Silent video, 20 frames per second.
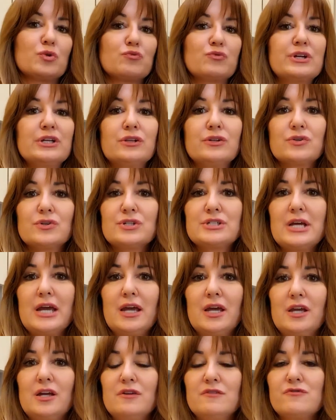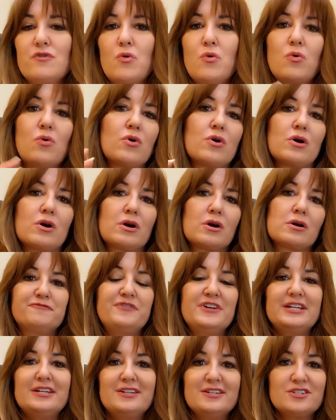Realtor Dave or
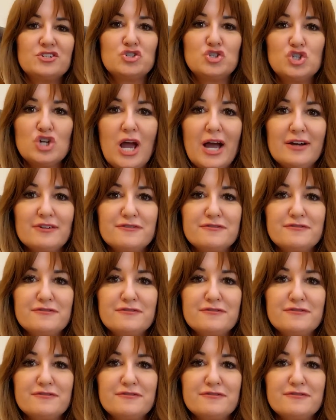Fitness Jeff